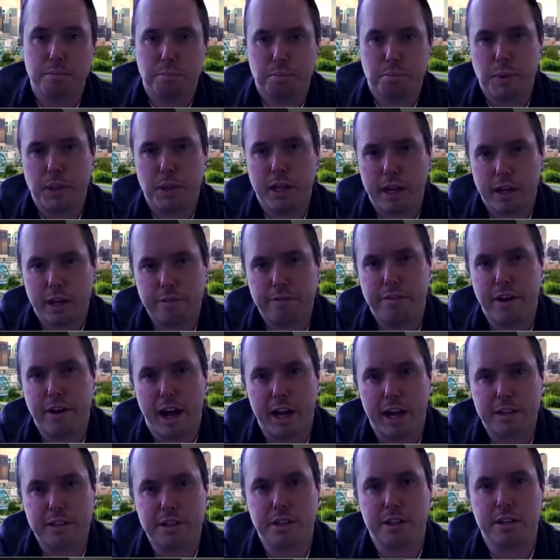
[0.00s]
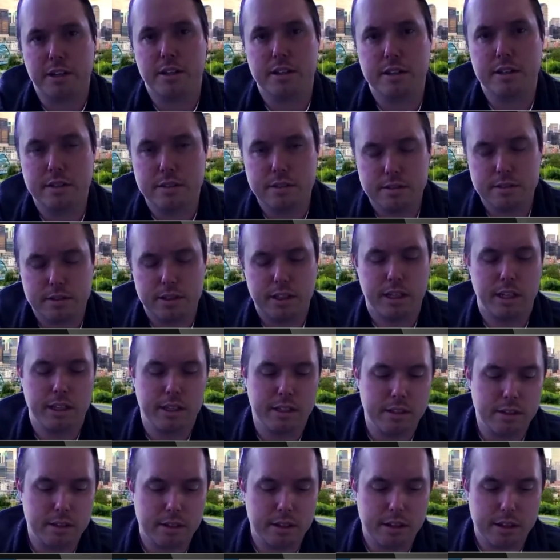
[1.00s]
play a factor
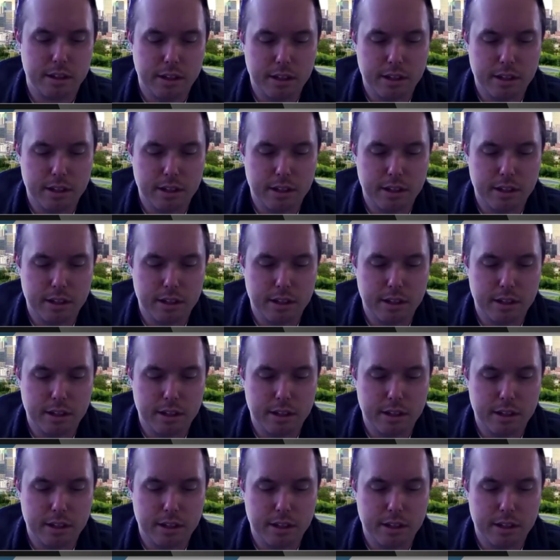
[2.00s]
in